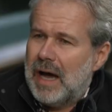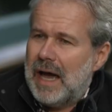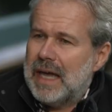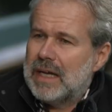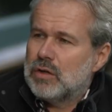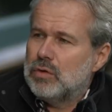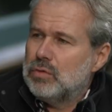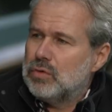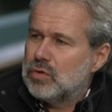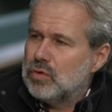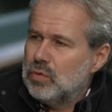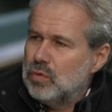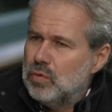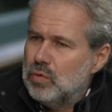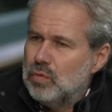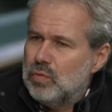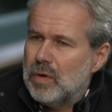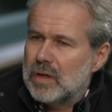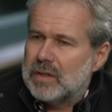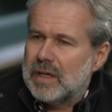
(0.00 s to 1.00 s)
I could
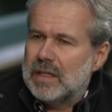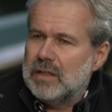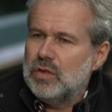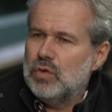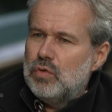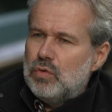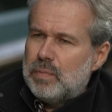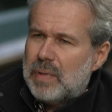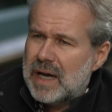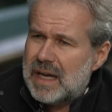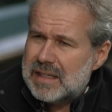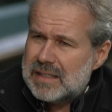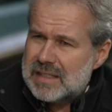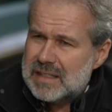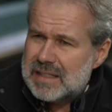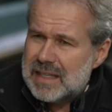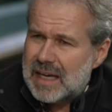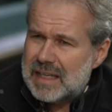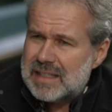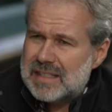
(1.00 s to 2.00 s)
do what I knew
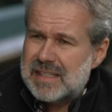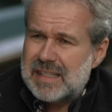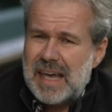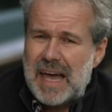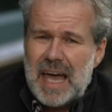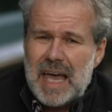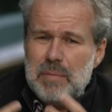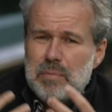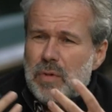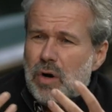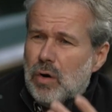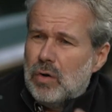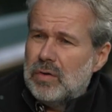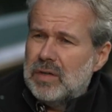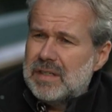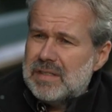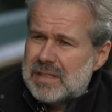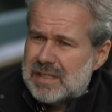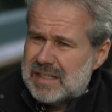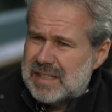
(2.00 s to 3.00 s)
best. That's, I'm
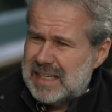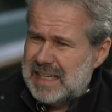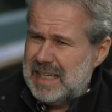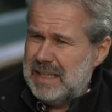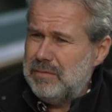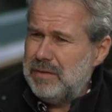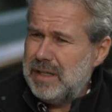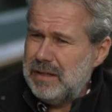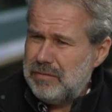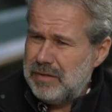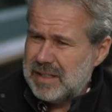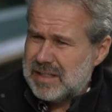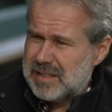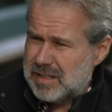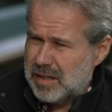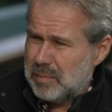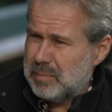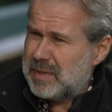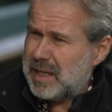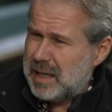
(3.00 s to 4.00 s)
honest, even if it's
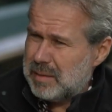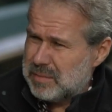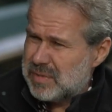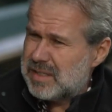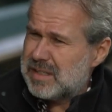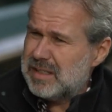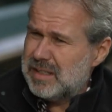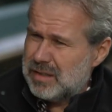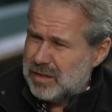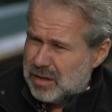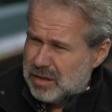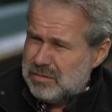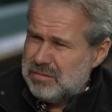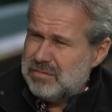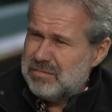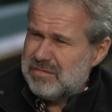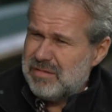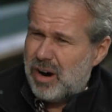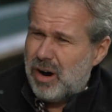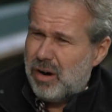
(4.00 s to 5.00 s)
sometimes, you know,
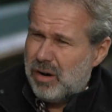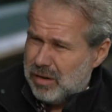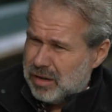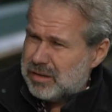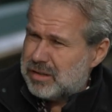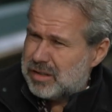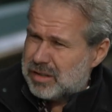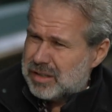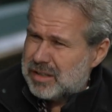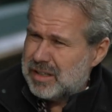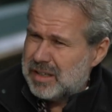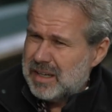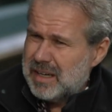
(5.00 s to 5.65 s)
harsh.